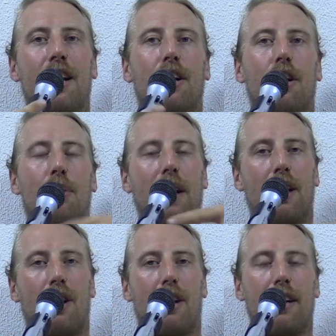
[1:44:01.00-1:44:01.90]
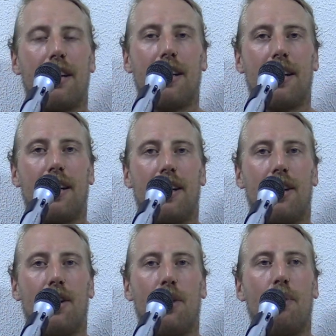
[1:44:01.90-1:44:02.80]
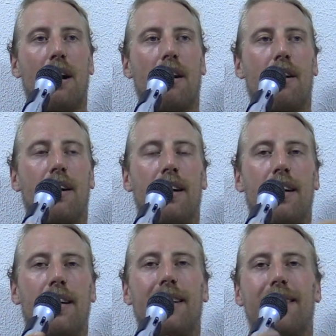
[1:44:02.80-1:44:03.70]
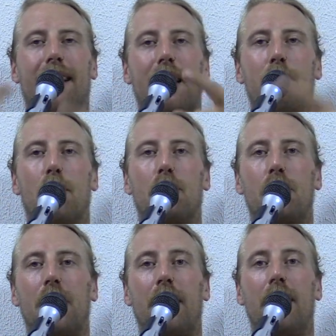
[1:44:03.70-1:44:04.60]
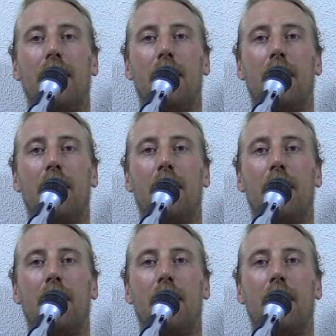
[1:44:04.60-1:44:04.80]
going on where it's like bullshit,